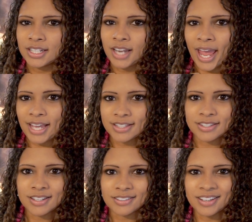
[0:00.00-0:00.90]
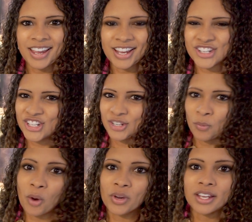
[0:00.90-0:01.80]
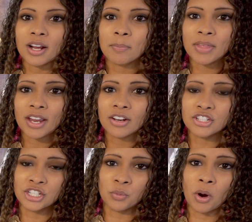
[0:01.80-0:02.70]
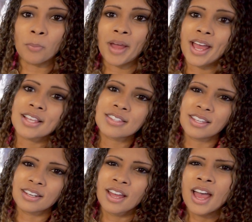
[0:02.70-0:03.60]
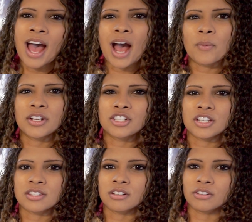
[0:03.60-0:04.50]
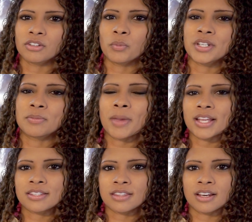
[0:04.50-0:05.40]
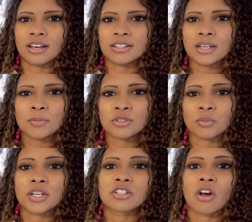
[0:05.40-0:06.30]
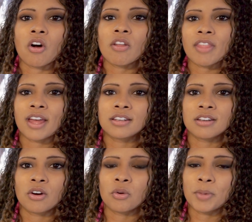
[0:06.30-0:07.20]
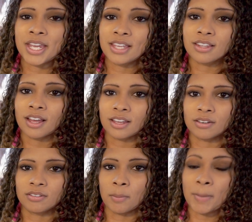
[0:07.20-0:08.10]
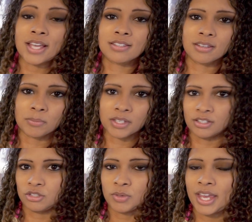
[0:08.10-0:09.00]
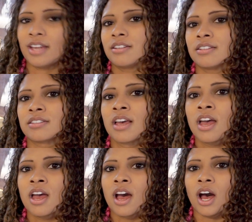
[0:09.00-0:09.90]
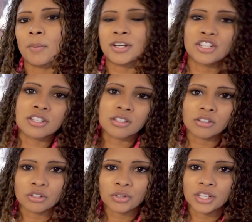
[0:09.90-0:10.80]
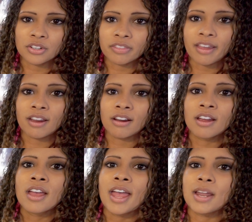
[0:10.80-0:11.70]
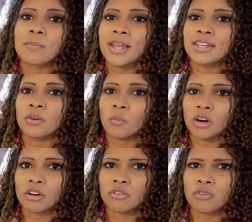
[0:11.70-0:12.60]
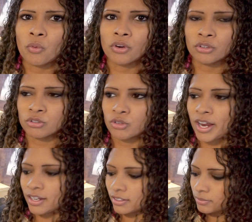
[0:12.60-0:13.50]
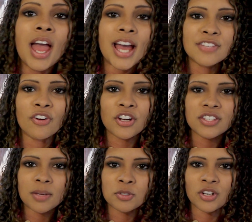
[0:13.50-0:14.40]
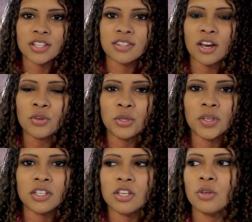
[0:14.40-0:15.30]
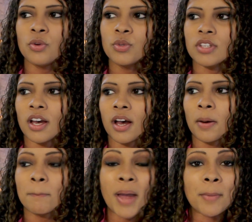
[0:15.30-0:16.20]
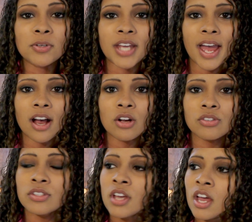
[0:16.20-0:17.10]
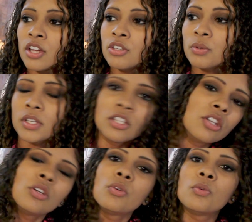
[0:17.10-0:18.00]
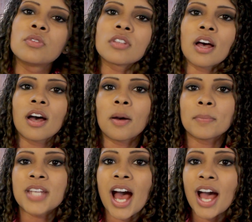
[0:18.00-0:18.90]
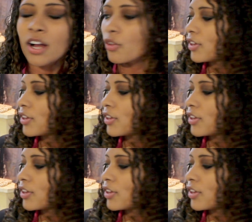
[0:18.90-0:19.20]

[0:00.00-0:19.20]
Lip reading: hates it and she won't get up there and she won't bask, then I would adjust it a little, which makes the dimmer switch on that dome heat light amazing, because you can just adjust it a little here and there and make it work for your dragon. As far as substrates though, you can use paper towels, you can use tile.